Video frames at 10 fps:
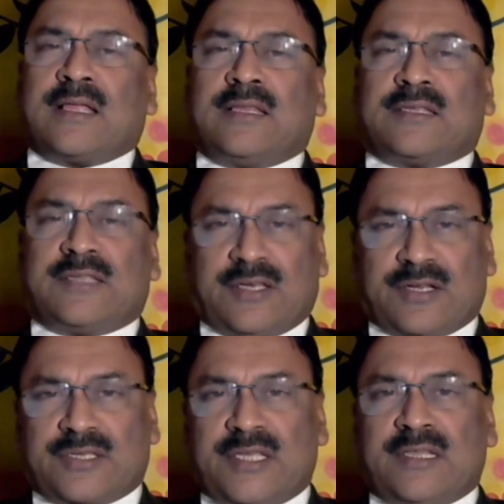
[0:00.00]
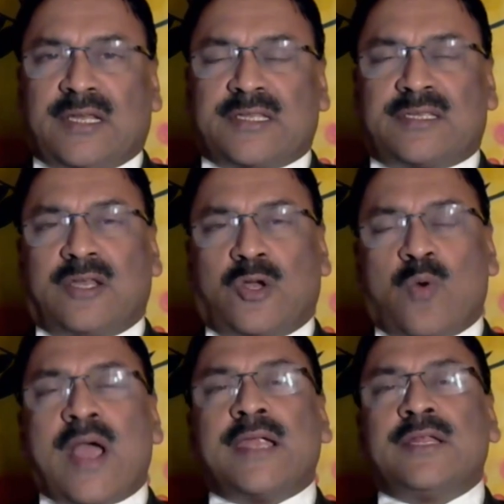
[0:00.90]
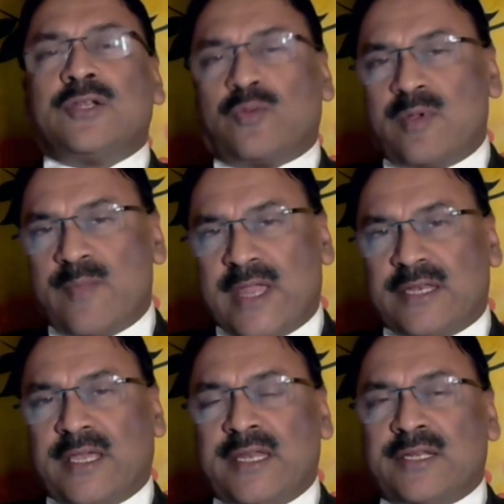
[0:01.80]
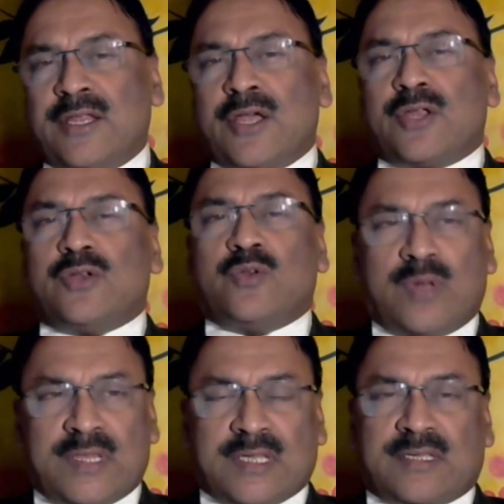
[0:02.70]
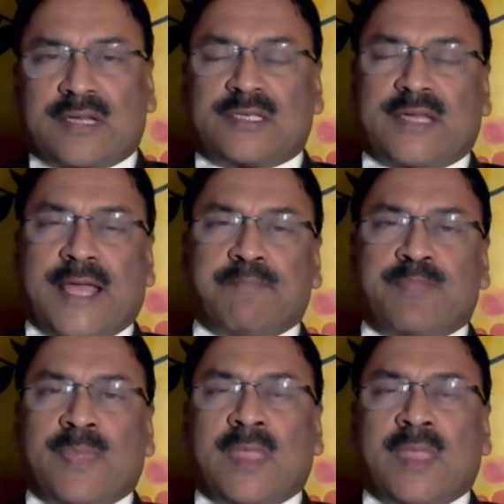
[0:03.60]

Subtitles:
the secrecy that is required to be maintained during the search time,